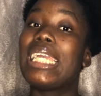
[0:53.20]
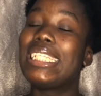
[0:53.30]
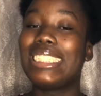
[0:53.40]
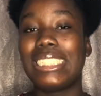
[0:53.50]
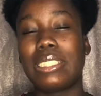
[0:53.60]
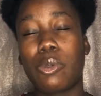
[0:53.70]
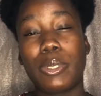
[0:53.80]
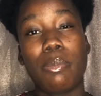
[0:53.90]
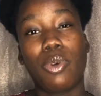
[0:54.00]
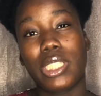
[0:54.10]
in the
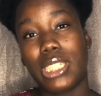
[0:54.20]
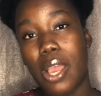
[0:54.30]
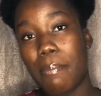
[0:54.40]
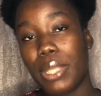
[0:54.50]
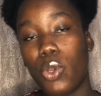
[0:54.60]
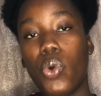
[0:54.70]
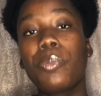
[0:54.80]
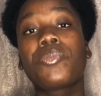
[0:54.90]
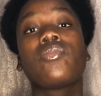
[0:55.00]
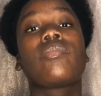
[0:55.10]
description box down below.
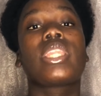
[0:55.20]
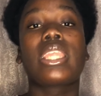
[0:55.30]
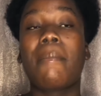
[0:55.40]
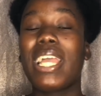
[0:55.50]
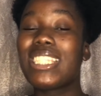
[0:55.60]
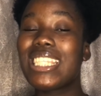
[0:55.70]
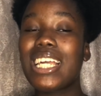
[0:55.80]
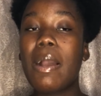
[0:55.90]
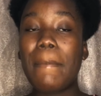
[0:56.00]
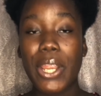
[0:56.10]
My
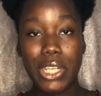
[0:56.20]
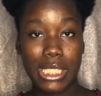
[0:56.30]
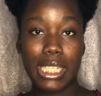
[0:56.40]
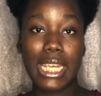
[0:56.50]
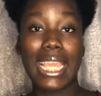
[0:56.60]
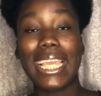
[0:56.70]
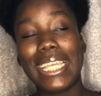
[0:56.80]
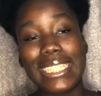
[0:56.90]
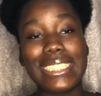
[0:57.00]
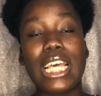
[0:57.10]
second person
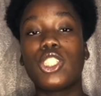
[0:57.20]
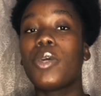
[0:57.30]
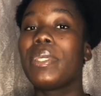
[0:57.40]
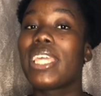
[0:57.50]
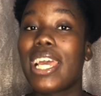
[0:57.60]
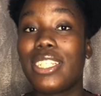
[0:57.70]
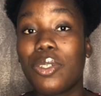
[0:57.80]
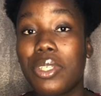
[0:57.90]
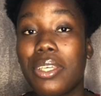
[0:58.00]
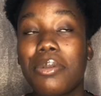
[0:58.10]
is Tomike
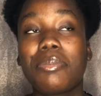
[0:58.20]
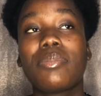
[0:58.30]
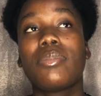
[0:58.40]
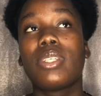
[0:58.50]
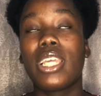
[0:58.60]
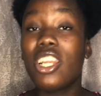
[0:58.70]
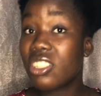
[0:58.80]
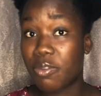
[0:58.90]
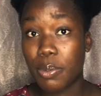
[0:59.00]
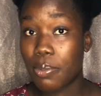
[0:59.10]
Adeoye. A lot
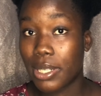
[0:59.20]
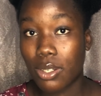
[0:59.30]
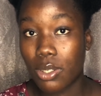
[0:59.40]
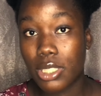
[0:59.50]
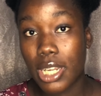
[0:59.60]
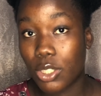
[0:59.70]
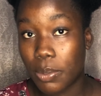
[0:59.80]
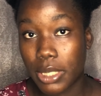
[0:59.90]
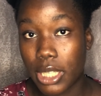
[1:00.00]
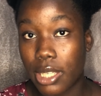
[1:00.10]
of people might not consider
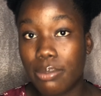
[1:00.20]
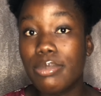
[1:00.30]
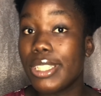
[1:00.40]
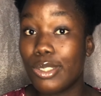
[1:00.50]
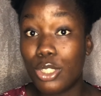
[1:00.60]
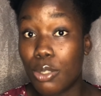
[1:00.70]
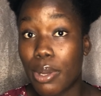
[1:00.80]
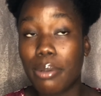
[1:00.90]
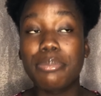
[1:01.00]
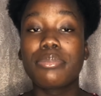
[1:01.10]
Tomike a YouTuber,
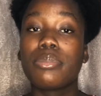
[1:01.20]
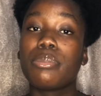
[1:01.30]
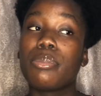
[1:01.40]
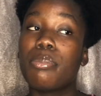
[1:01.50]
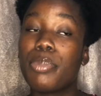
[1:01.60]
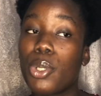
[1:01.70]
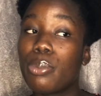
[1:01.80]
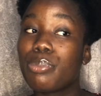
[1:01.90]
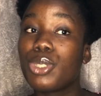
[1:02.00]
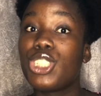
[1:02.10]
but
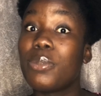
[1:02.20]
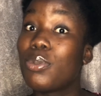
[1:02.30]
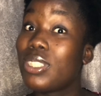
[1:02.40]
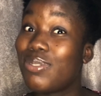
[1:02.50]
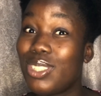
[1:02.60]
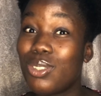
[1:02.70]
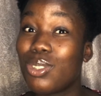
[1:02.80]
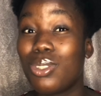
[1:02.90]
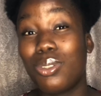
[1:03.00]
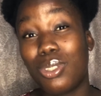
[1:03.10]
she posts videos on
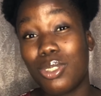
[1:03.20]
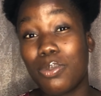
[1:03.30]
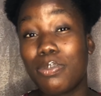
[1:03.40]
YouTube,